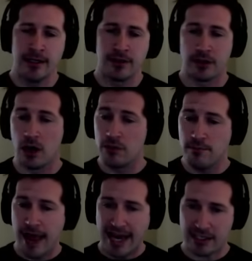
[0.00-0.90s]
The loan
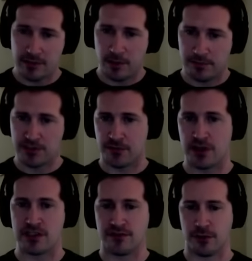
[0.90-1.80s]
maximums for
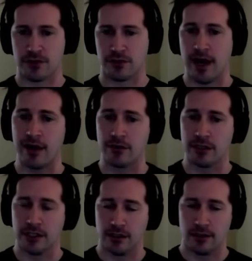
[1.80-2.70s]
this first round,
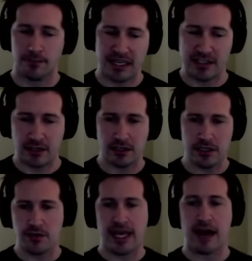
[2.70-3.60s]
basically
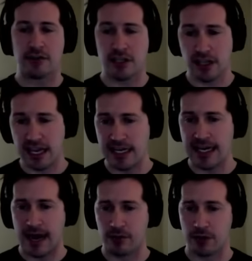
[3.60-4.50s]
you calculated
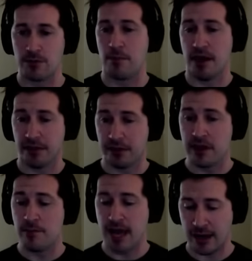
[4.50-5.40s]
out your
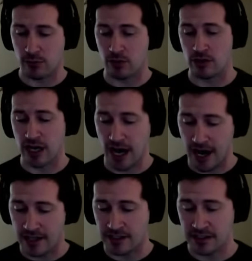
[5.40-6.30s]
monthly payroll
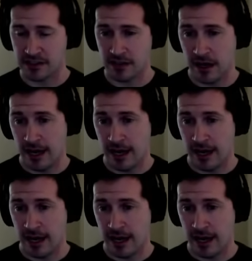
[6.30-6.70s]
costs.